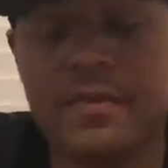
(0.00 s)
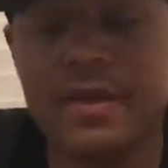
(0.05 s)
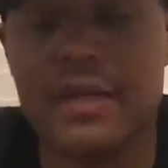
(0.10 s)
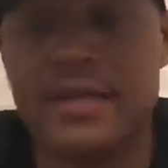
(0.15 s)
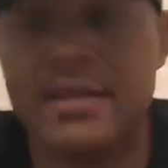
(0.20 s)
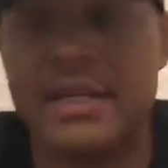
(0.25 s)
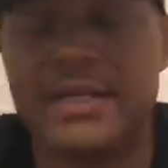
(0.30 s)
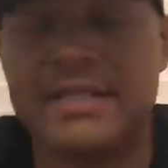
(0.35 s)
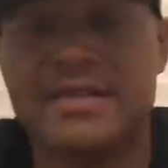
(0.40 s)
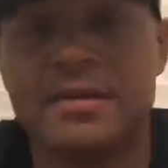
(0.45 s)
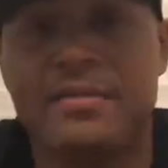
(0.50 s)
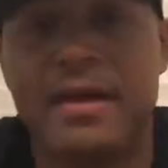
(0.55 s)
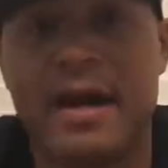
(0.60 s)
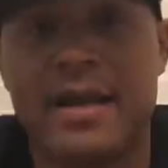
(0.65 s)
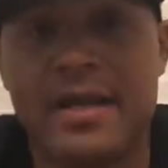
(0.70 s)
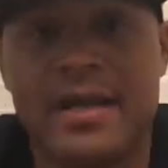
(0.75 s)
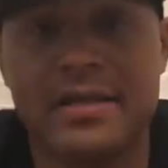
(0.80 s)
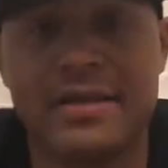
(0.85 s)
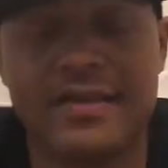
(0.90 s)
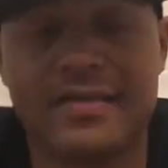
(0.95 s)
that's about
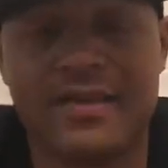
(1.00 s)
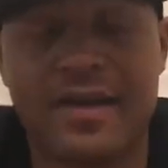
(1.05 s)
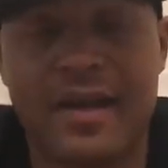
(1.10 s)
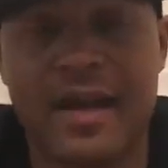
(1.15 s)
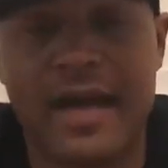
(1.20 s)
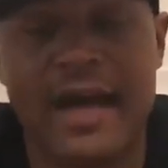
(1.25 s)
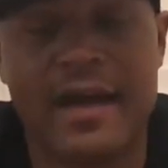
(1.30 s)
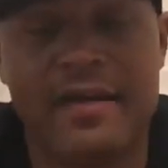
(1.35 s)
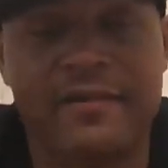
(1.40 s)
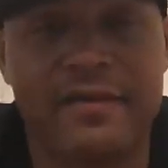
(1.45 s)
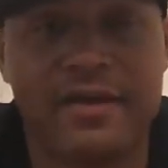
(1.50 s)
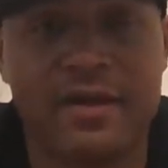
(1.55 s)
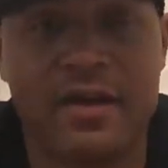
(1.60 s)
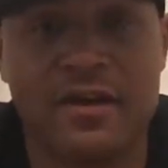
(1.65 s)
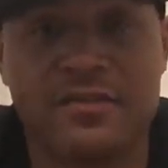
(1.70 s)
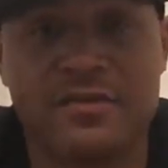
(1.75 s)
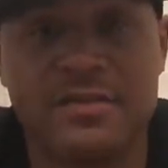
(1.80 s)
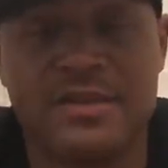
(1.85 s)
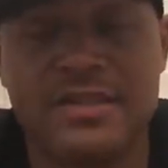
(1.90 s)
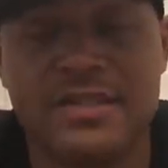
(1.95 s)
it. That's all I have for the
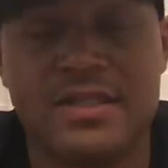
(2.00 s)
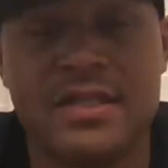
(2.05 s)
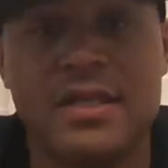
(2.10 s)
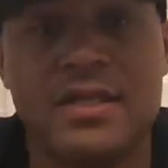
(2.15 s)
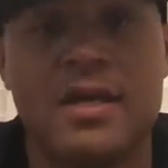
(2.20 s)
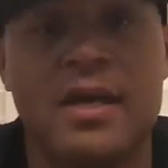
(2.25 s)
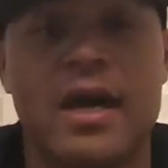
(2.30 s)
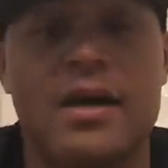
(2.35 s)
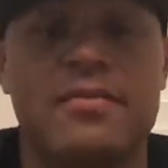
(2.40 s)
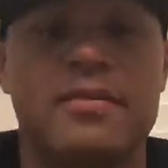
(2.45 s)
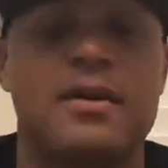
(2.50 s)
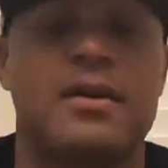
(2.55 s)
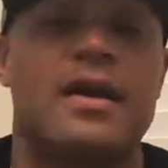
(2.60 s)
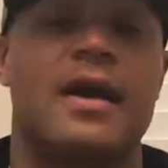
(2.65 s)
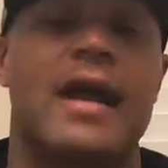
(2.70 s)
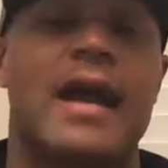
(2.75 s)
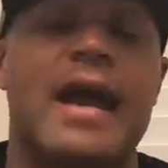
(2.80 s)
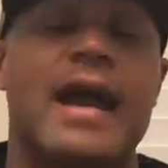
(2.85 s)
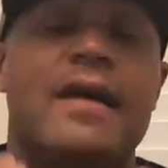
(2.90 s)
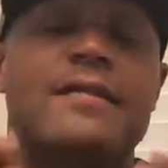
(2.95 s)
Ultimate Seat. I'm going to
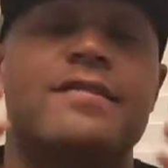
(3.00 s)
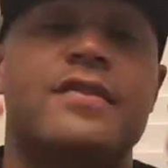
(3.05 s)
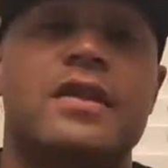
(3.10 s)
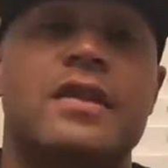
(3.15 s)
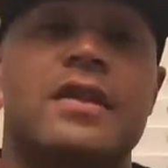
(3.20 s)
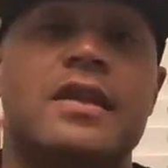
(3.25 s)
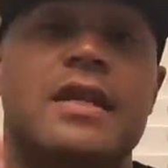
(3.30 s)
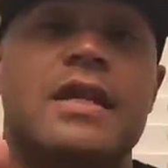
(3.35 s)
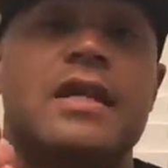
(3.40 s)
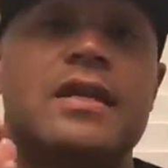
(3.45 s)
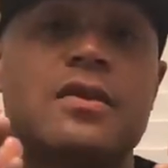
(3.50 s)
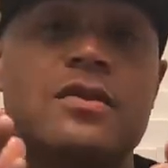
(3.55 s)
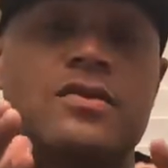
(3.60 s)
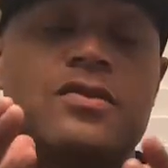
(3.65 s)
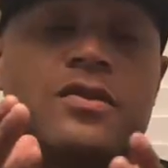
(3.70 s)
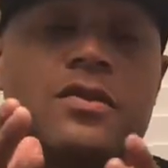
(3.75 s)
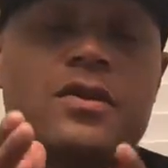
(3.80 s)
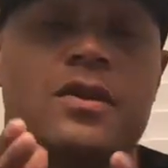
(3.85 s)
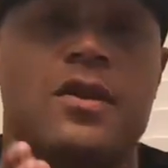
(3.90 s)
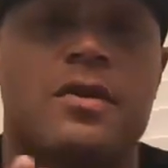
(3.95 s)
have the link
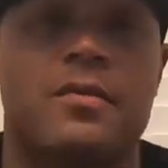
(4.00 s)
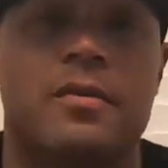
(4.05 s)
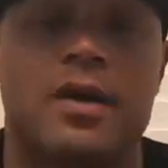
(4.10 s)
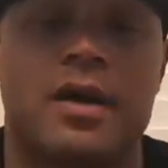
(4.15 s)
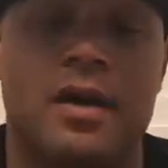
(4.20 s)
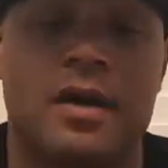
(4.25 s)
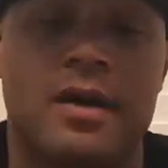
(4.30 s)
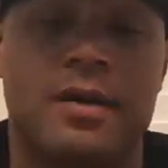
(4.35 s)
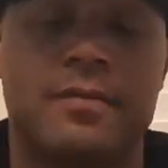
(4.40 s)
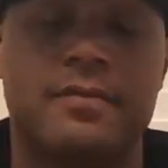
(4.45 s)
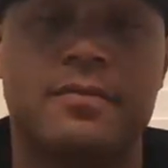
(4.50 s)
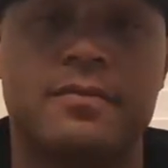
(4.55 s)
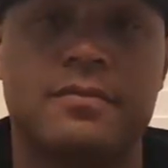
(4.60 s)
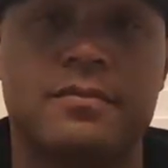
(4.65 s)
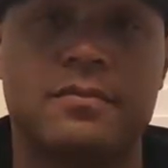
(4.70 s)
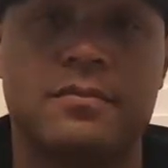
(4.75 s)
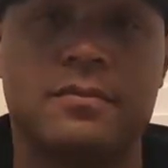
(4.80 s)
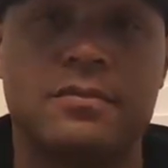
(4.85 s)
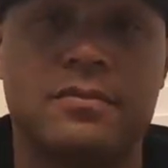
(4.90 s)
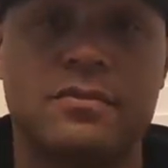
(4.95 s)
to their
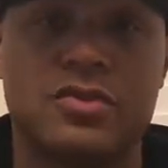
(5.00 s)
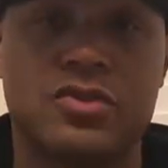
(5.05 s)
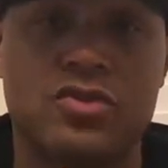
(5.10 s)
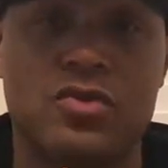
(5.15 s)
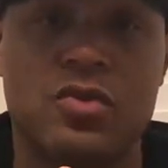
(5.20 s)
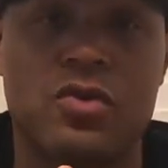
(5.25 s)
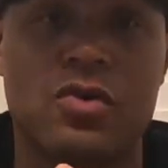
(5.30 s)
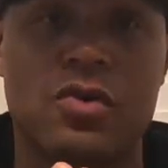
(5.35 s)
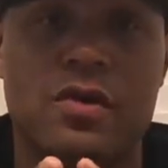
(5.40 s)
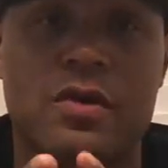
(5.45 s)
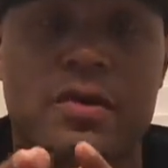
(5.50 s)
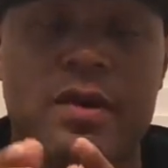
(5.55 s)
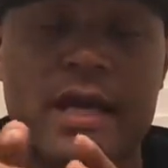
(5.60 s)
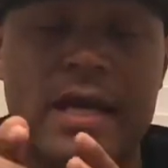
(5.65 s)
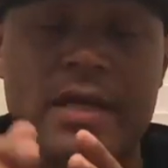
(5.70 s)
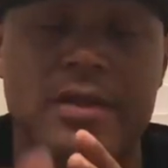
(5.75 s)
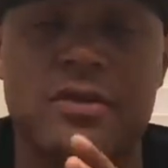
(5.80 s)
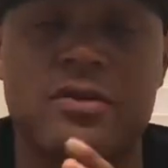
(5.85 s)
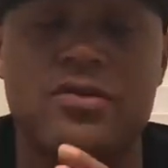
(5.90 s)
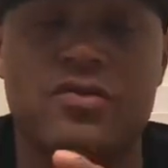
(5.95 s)
store
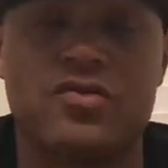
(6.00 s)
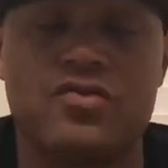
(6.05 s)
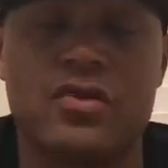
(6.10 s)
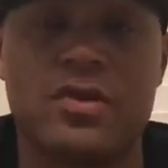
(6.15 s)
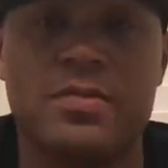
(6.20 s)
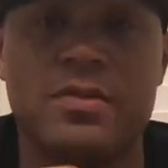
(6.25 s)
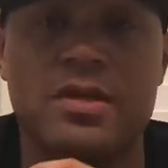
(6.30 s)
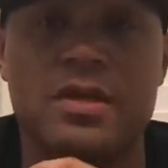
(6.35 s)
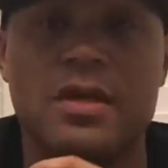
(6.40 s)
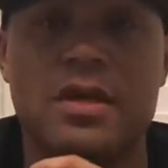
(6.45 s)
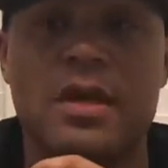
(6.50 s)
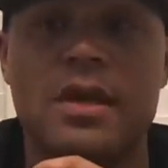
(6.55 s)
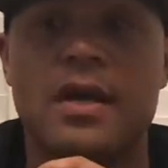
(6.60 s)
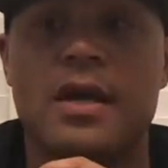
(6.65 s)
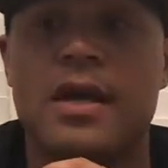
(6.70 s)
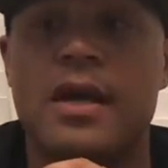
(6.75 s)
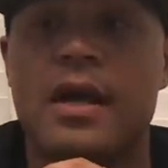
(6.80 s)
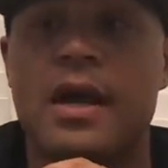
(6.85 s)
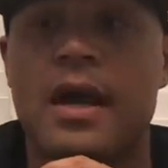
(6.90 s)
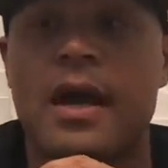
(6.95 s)
in the description.
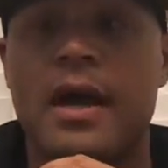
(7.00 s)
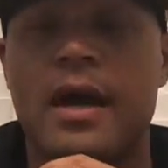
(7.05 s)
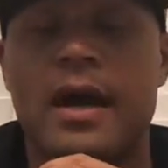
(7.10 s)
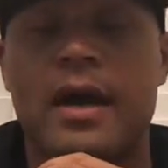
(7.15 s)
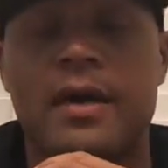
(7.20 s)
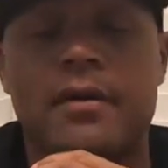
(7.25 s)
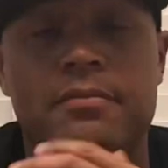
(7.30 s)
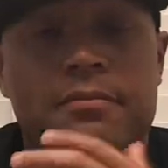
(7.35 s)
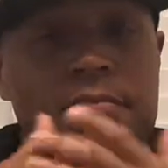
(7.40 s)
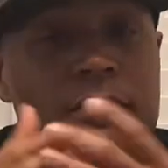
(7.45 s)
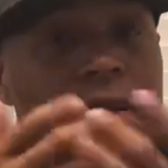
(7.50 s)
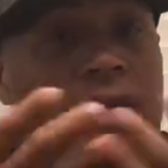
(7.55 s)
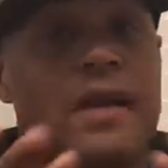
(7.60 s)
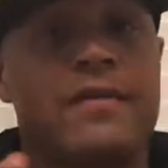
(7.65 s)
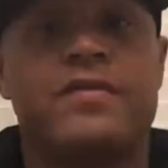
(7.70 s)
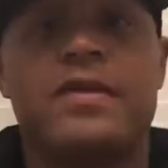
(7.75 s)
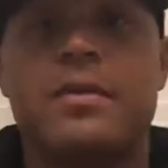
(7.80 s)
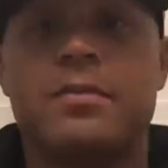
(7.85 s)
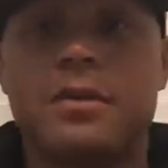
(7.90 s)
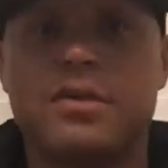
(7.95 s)

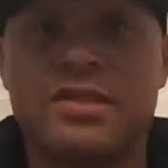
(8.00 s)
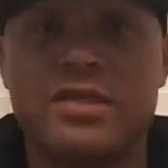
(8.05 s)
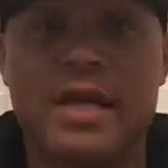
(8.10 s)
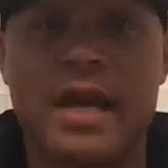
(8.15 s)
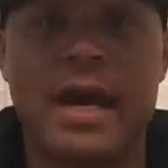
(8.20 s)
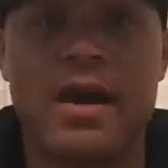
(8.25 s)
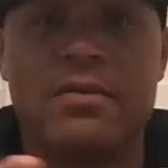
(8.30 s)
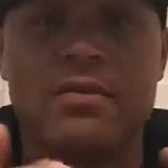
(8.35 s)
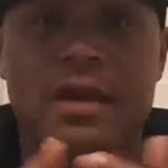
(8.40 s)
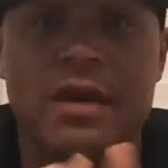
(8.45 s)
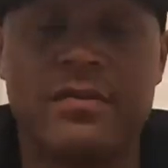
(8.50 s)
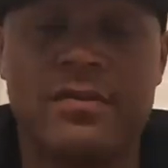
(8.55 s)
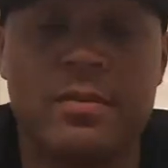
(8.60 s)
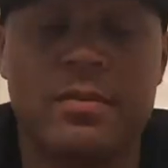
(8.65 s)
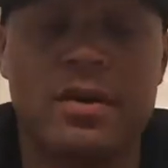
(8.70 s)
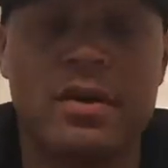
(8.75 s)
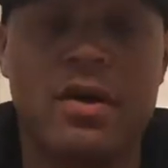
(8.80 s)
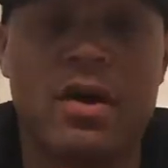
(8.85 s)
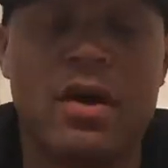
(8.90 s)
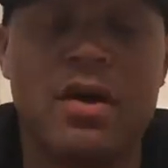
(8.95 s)
Give them a shout. Give them
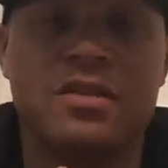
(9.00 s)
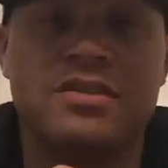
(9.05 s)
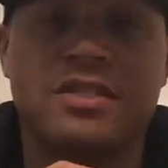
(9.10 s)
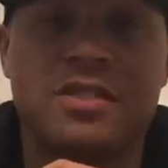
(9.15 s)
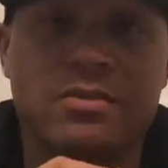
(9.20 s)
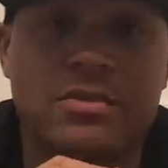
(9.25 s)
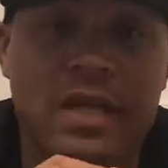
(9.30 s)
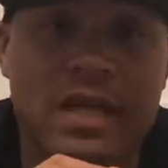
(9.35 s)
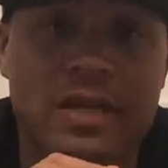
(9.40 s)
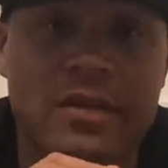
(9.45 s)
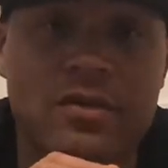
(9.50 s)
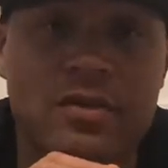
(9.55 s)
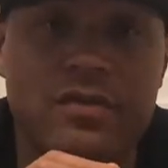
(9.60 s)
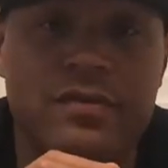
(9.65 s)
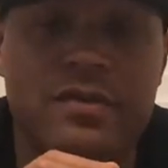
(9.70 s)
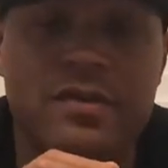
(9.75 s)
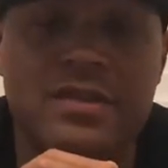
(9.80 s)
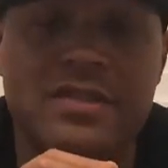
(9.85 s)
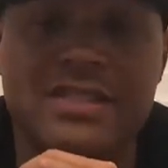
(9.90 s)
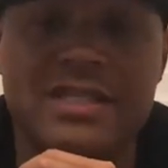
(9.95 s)
a call. See what they can do
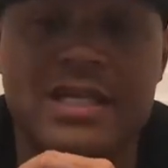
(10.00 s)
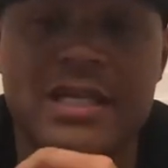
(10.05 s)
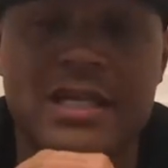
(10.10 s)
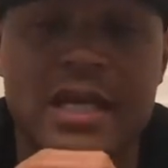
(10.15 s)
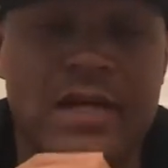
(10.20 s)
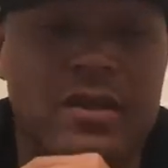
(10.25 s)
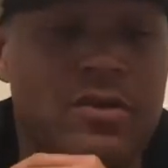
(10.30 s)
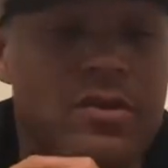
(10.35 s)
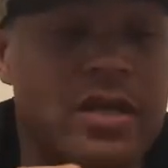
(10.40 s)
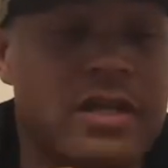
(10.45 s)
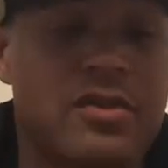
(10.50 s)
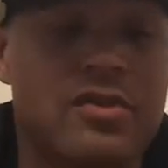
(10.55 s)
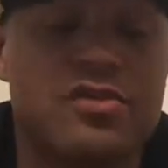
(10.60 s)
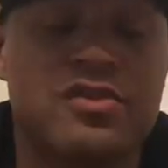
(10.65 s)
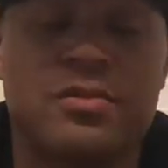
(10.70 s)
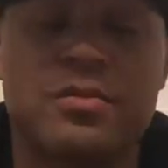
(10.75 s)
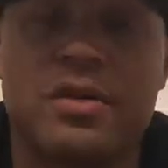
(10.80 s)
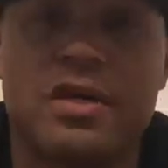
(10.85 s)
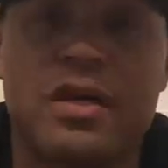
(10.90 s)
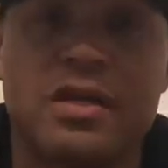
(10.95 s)
for your seat. I know they do
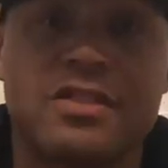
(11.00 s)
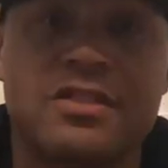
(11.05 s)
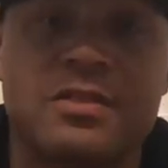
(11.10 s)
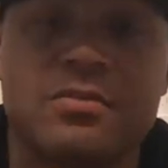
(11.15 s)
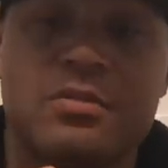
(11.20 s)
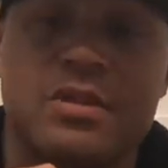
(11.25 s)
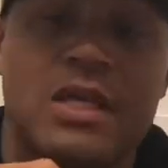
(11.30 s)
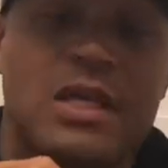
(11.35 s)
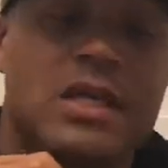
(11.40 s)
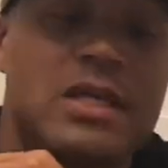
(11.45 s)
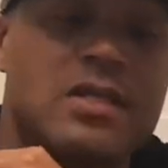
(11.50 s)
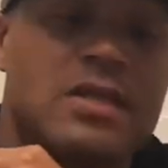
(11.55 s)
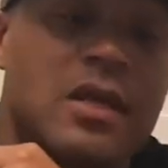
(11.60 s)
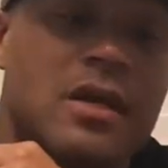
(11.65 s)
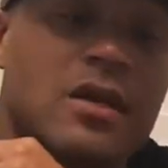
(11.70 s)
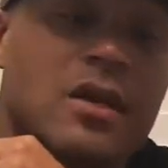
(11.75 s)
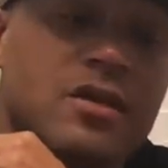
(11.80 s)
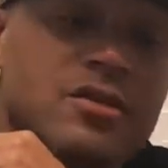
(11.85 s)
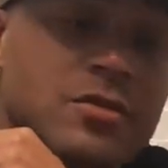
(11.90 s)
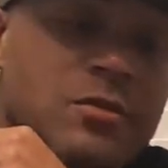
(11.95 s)
some custom things,
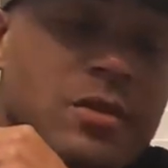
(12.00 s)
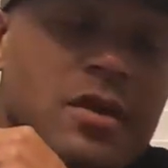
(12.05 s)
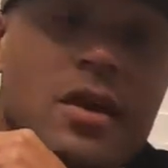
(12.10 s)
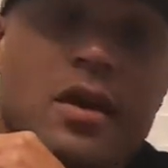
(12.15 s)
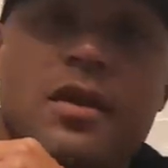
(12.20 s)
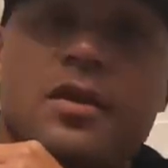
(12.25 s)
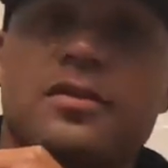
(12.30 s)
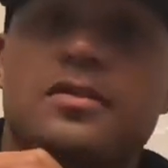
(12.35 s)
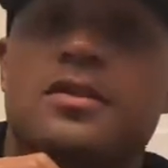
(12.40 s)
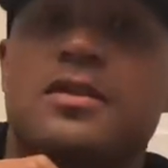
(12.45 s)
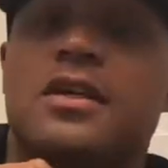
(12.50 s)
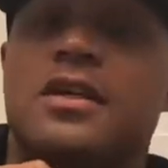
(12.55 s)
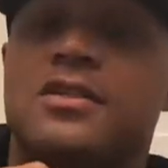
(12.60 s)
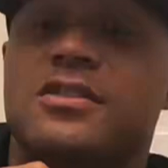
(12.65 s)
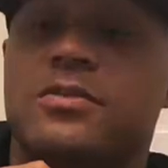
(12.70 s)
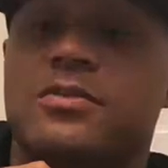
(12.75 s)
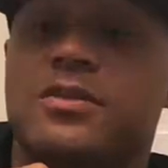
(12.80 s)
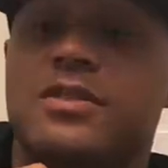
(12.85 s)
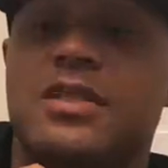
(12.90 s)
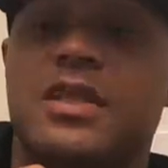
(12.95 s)
custom colors,
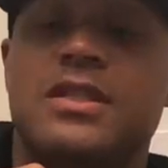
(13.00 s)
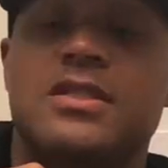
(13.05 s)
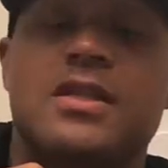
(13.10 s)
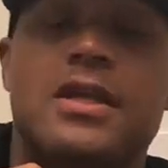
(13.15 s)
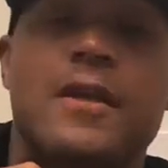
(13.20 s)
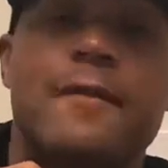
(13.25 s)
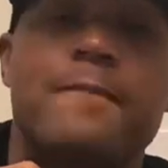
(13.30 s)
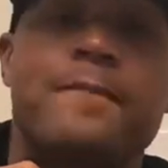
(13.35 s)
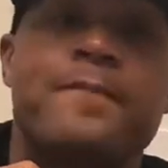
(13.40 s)
custom stitching.